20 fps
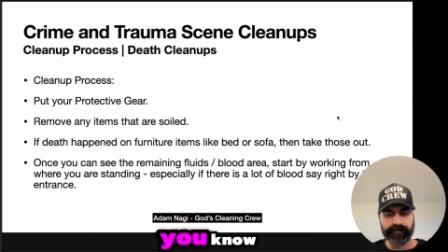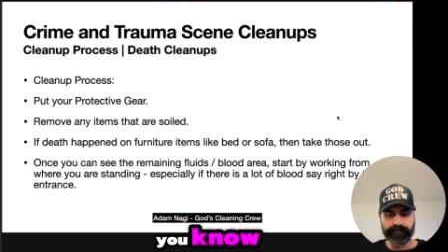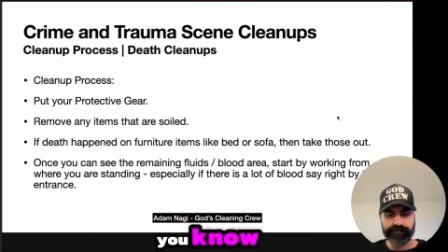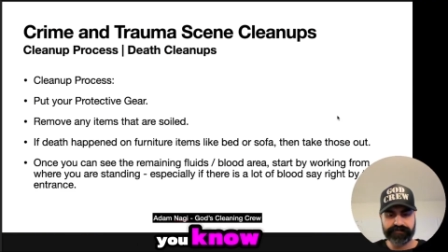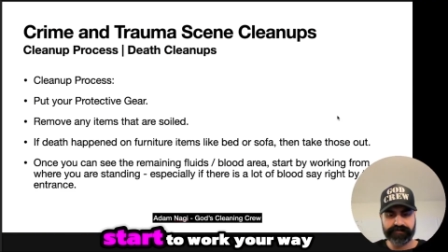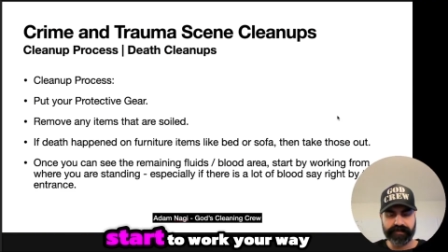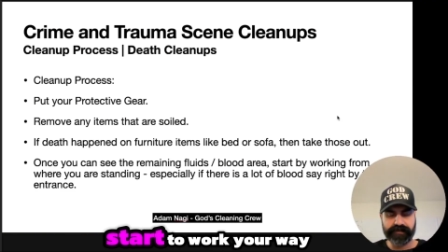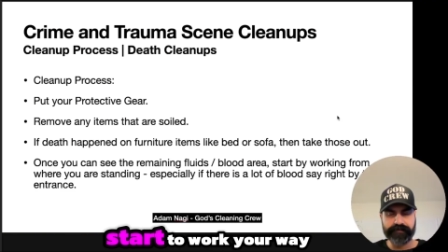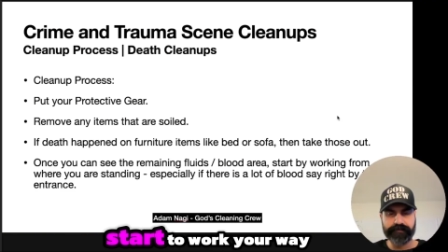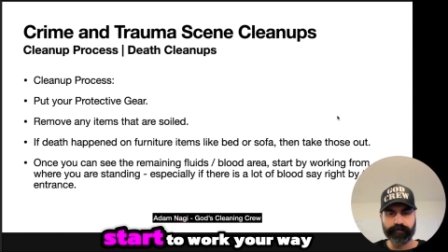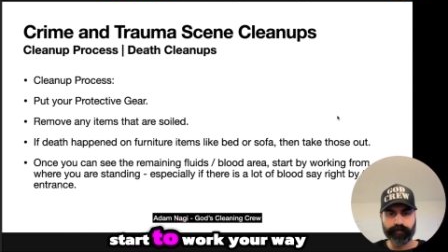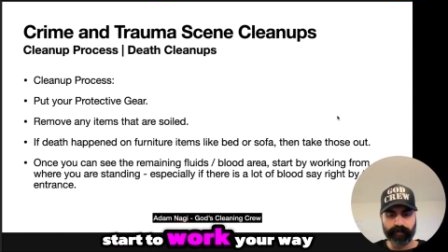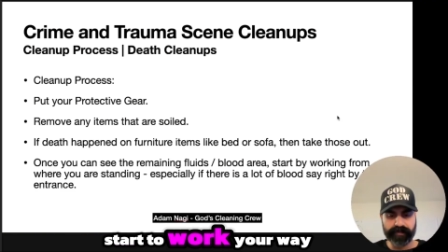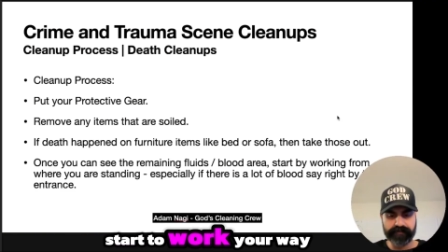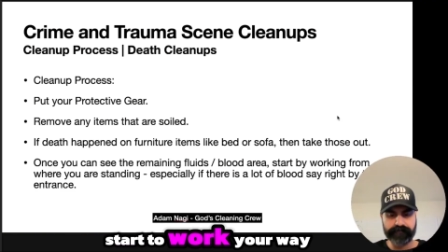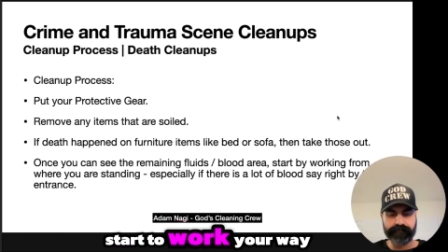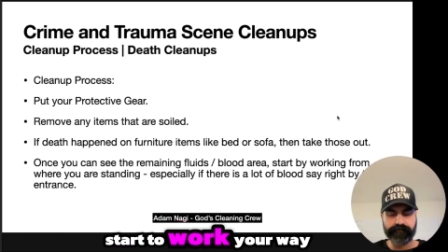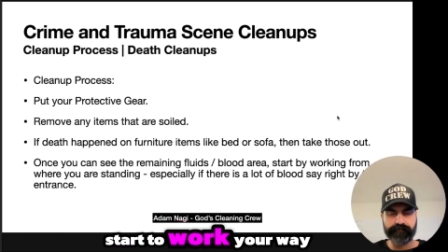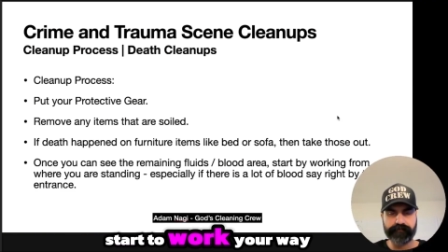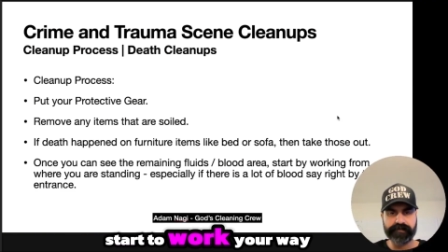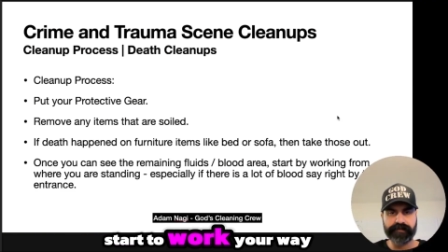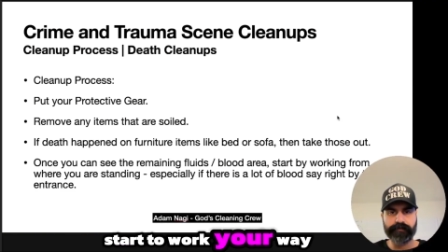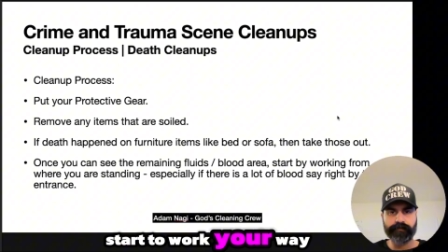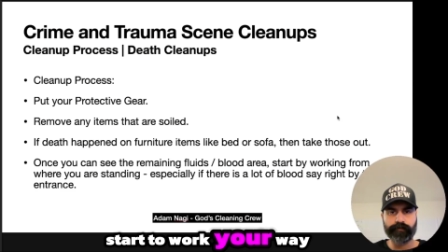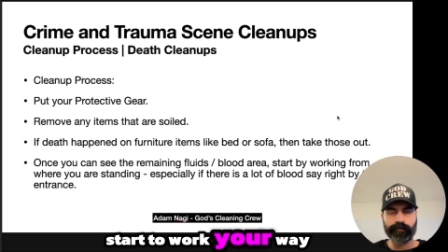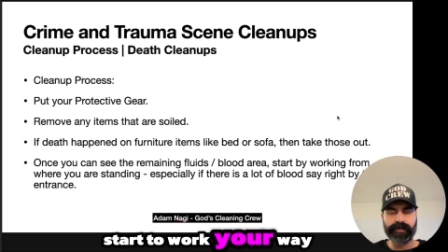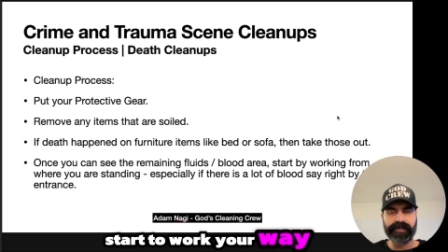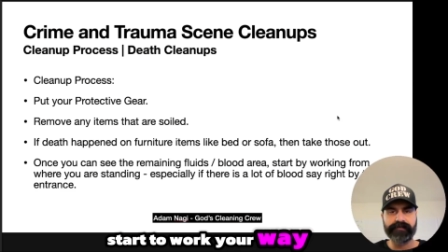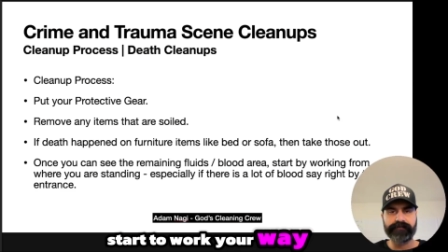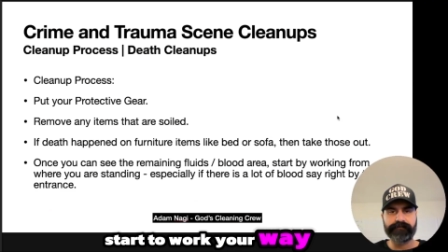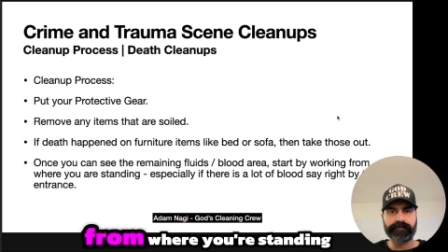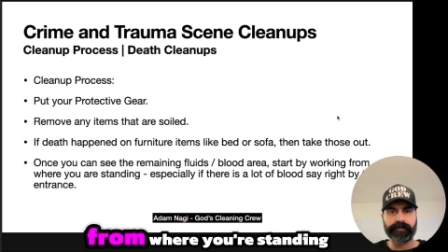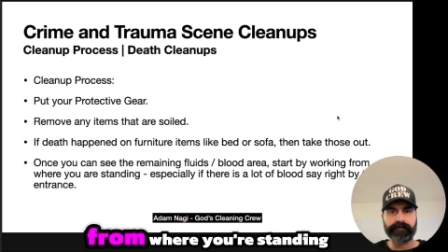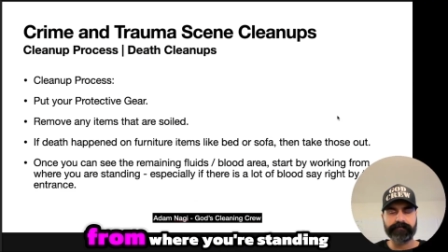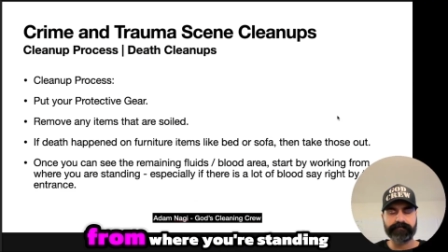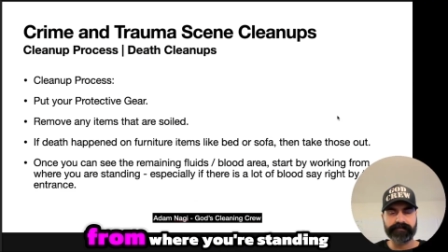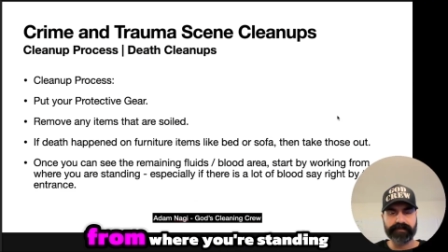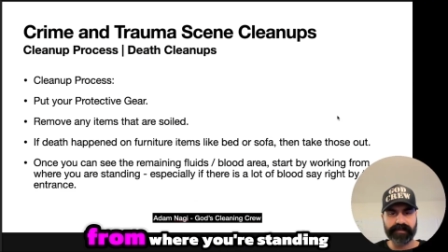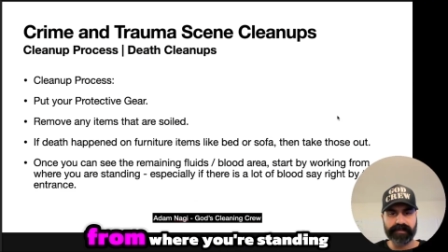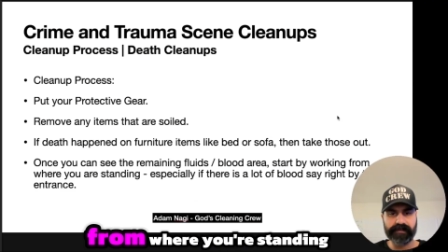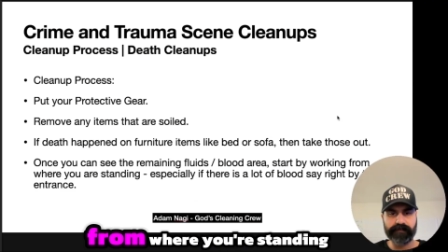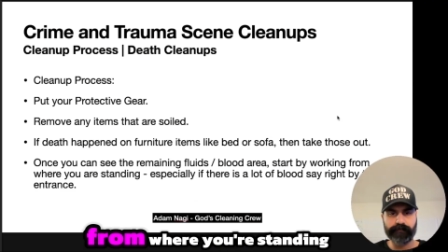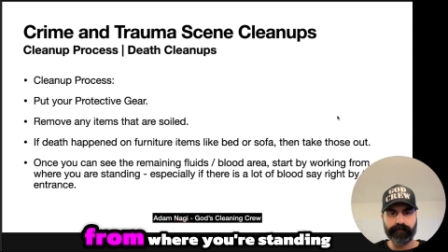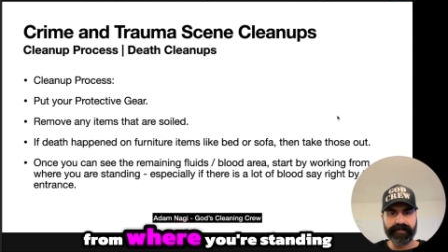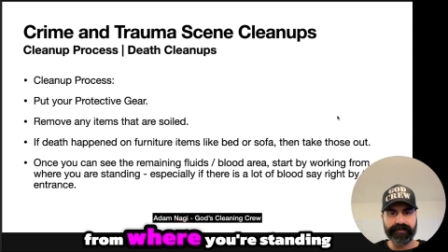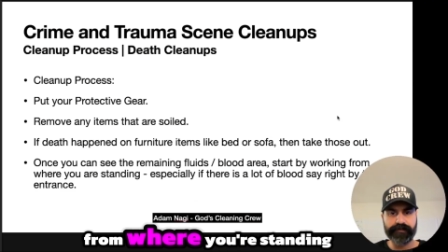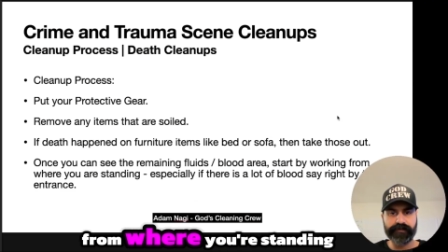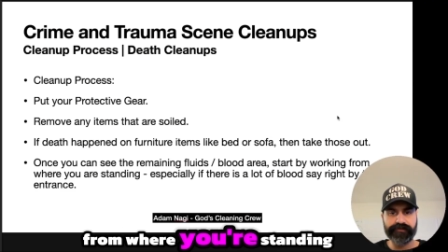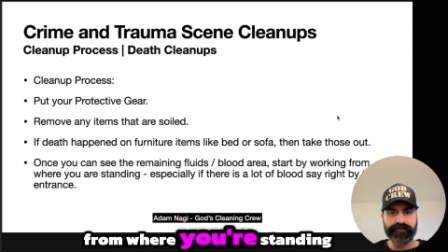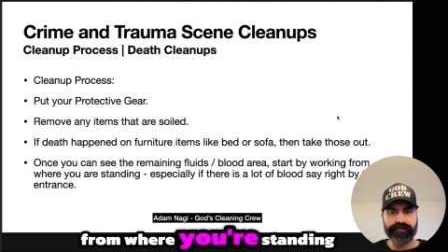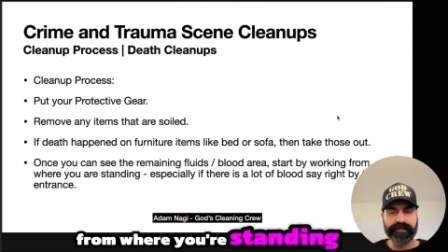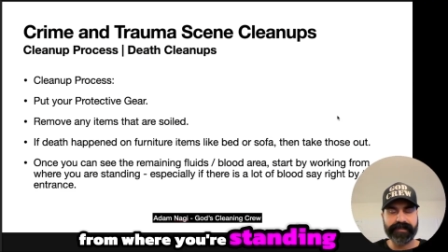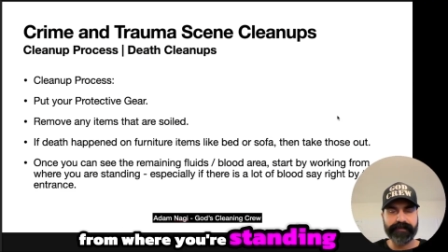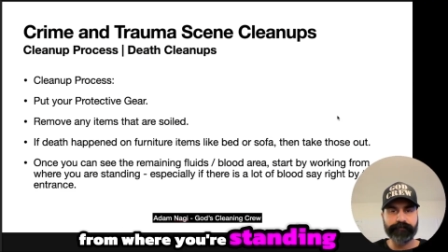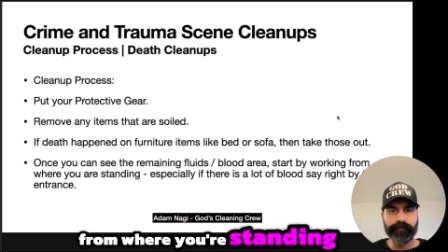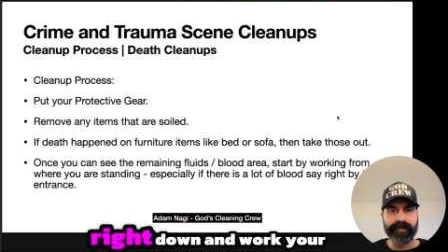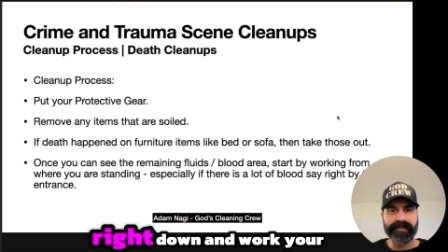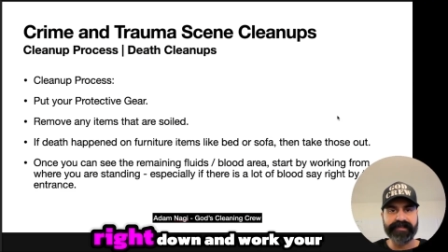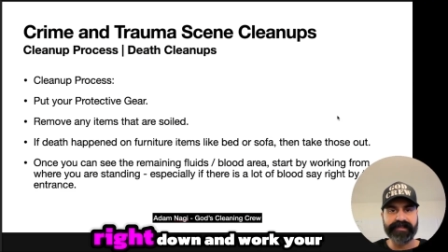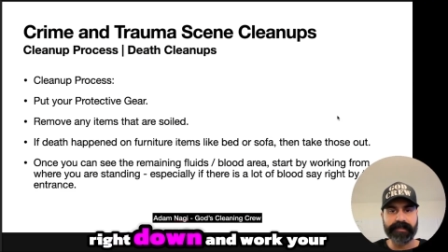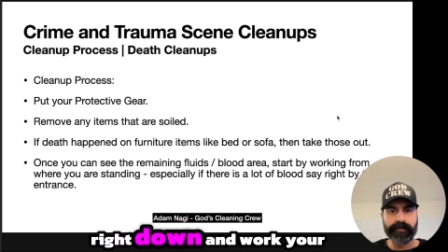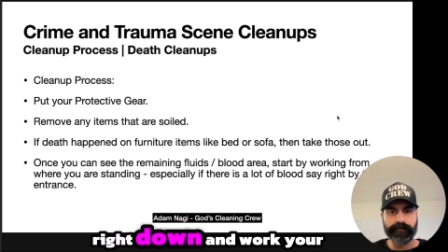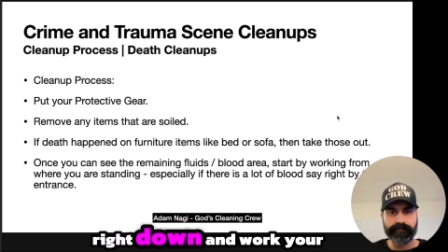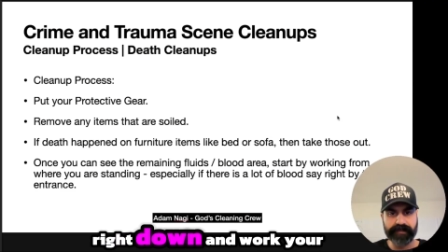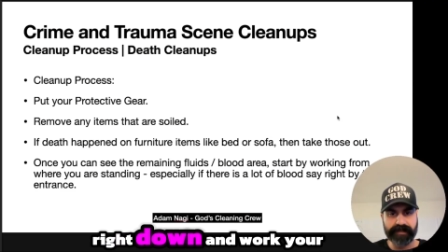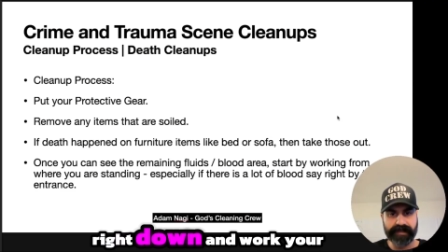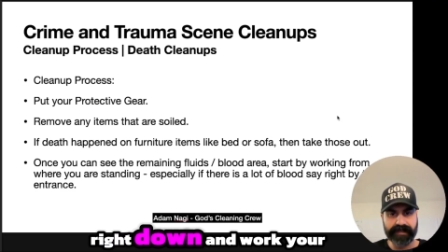Start to work your way from where you're standing right now